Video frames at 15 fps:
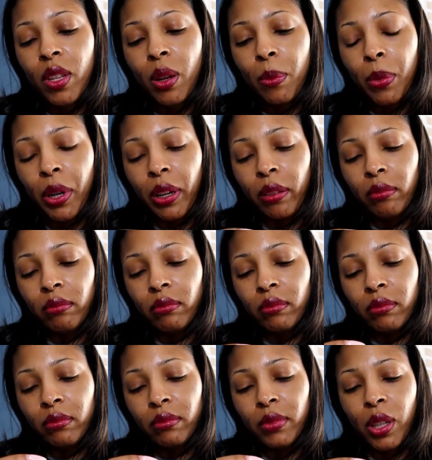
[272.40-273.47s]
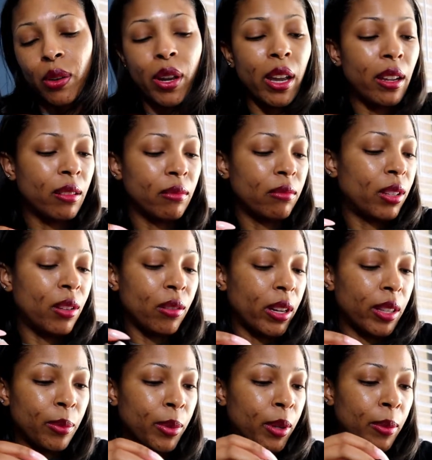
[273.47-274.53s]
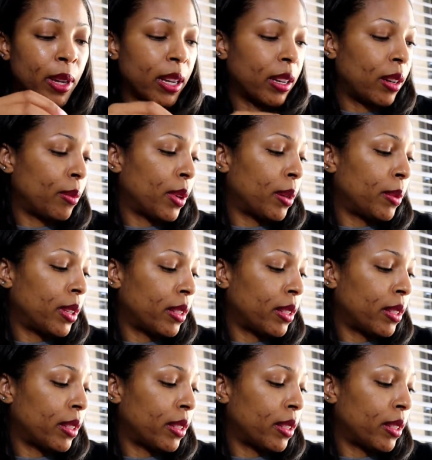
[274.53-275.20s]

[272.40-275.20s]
But okay, you don't have to put it back in there, baby.